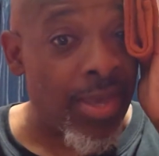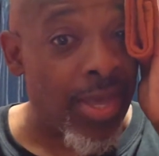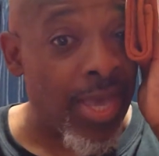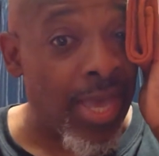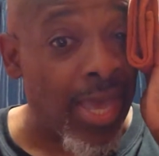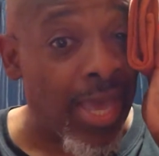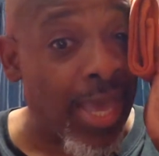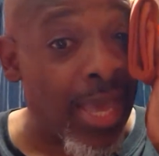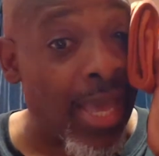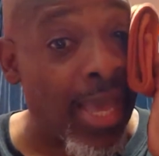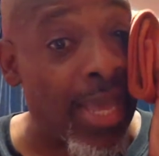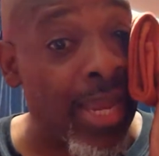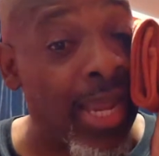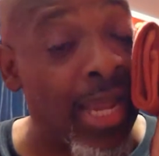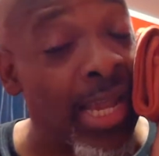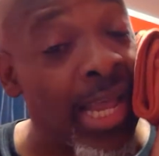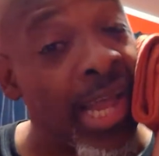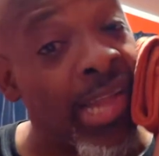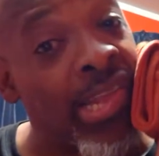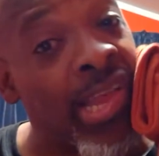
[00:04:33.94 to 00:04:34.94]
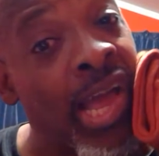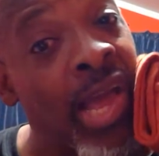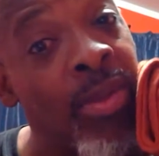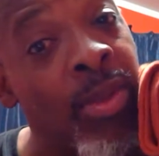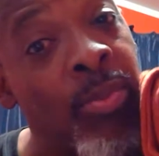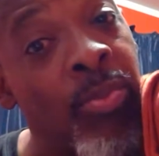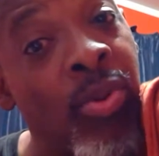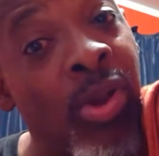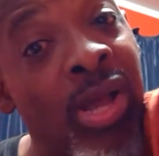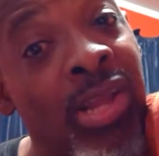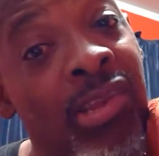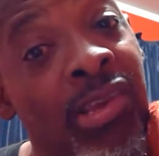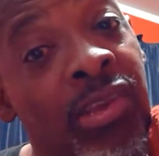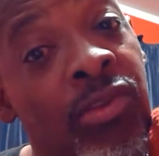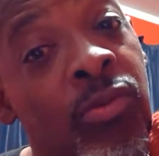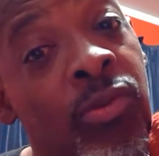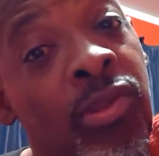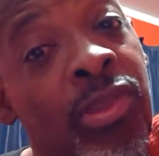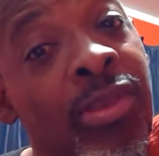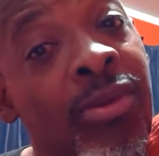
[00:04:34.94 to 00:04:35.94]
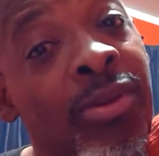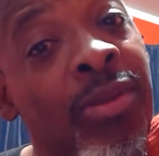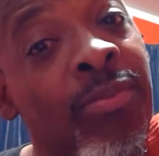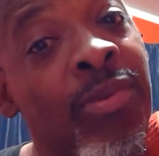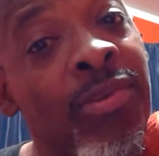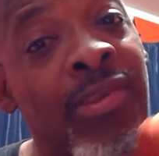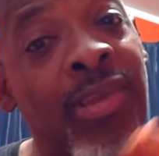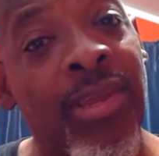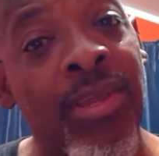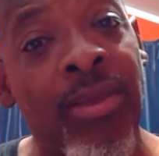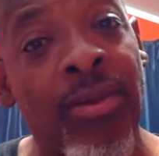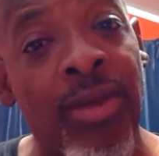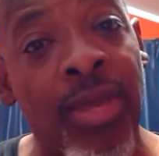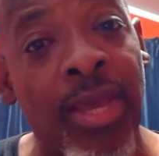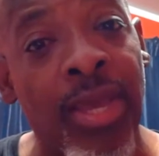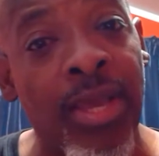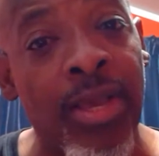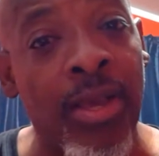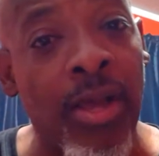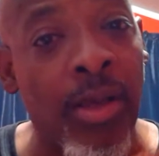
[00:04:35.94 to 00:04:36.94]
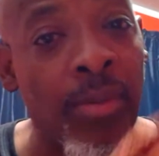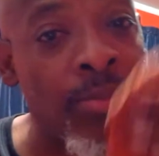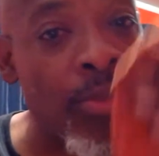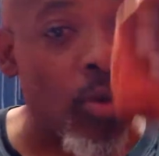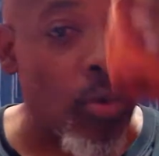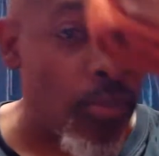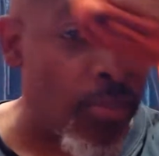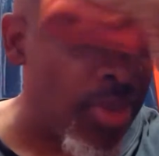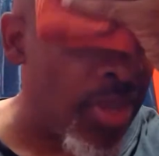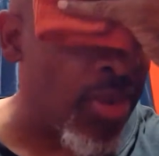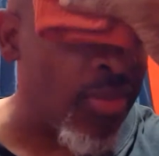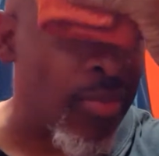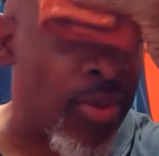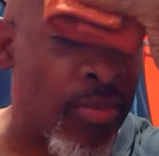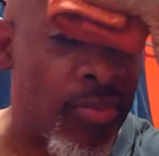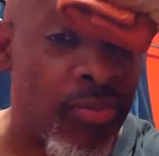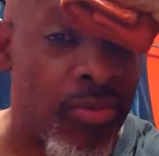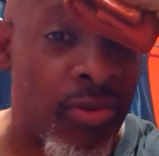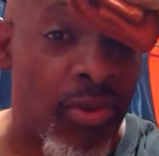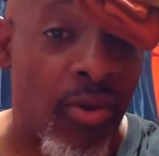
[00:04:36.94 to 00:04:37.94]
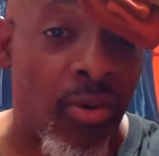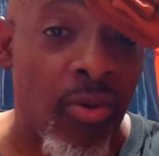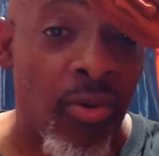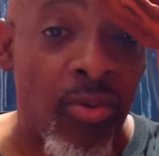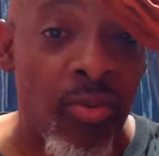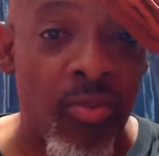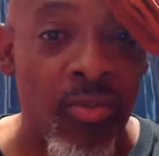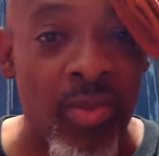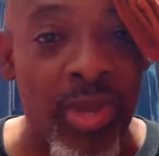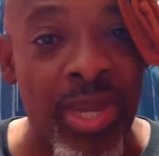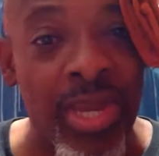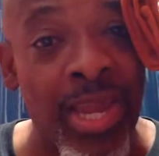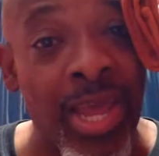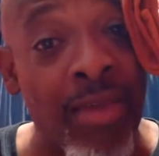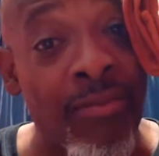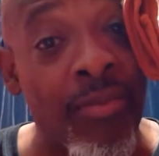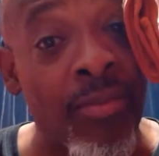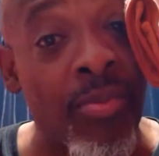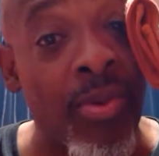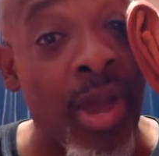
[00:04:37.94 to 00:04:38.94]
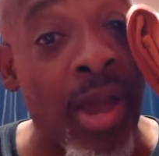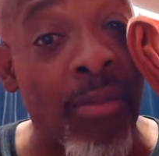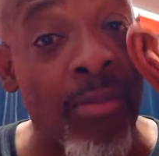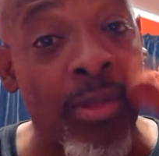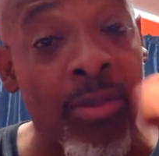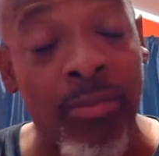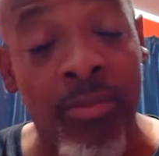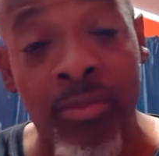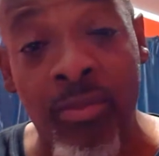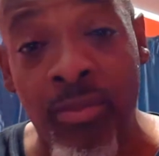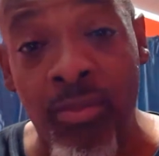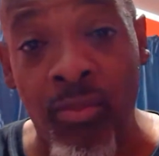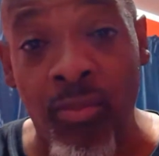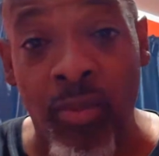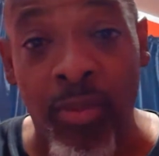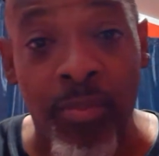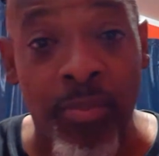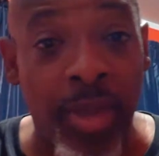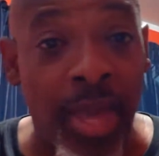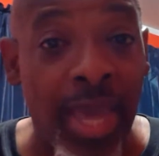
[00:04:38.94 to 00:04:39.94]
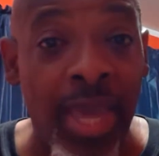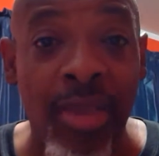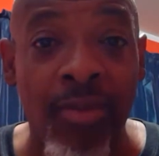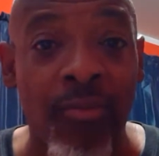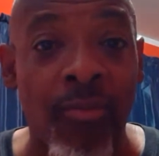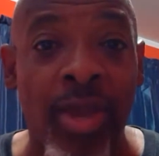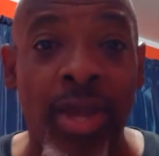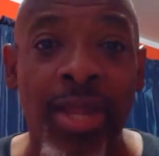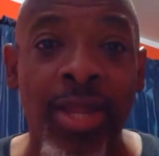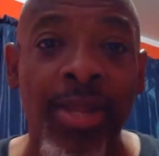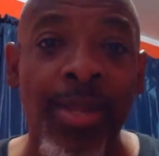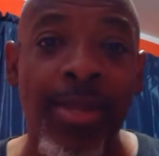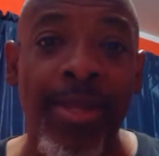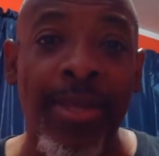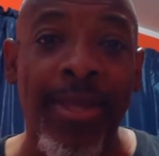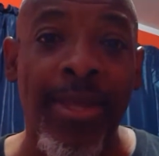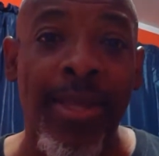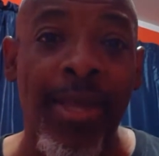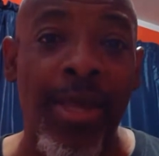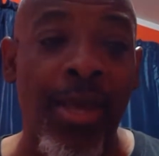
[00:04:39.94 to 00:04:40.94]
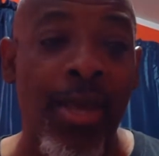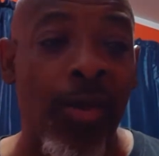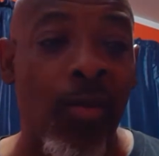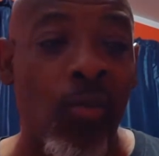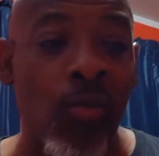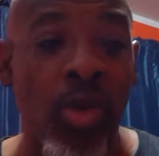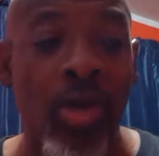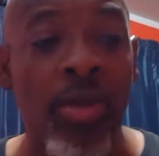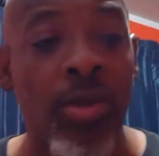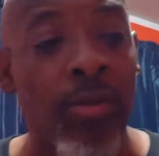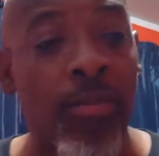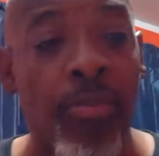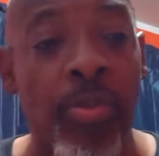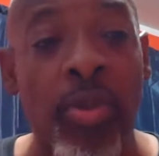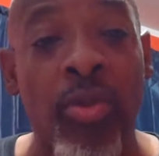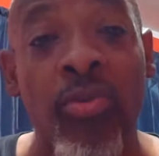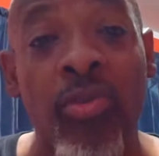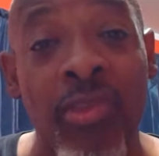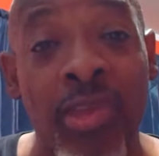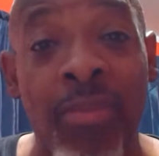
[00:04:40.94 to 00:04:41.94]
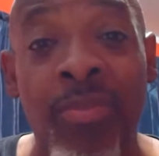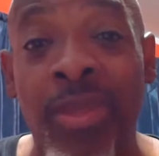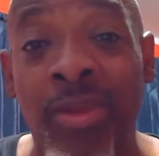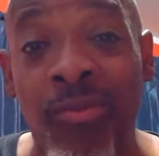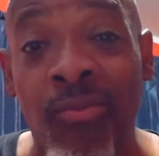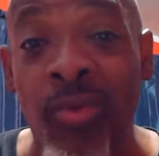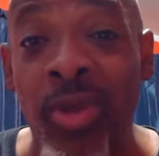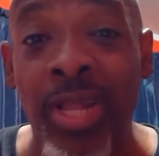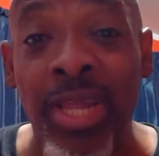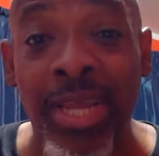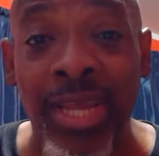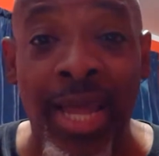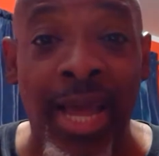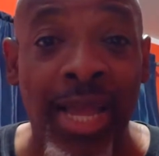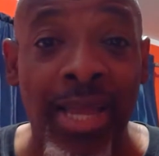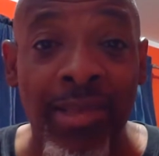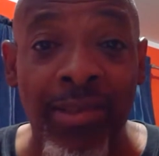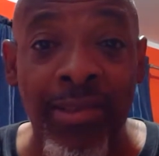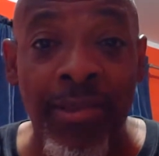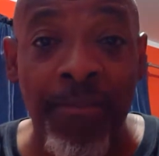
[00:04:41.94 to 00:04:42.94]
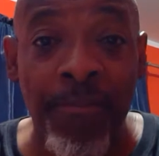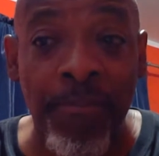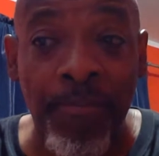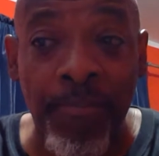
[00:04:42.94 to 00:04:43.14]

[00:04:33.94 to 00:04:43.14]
And at that time, the projects was 30% of your income, no minimum. So we didn't have a problem with paying rent. We could have built something really nice.